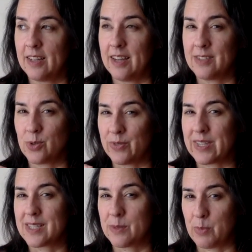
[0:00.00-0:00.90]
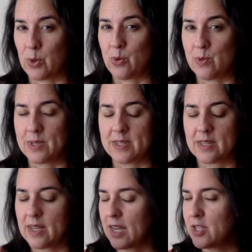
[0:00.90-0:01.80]
and sort of exposed.
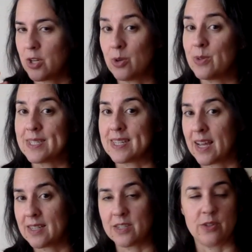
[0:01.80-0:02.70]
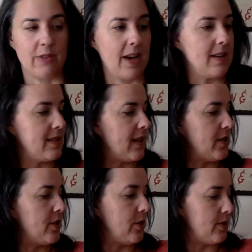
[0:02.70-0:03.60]
I chose not to do that. I
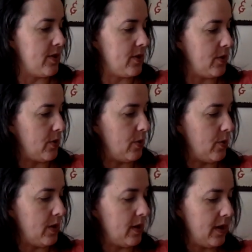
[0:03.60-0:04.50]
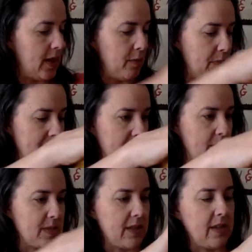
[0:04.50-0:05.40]
chose to keep my
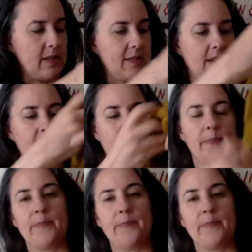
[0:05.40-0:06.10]
seams on the inside.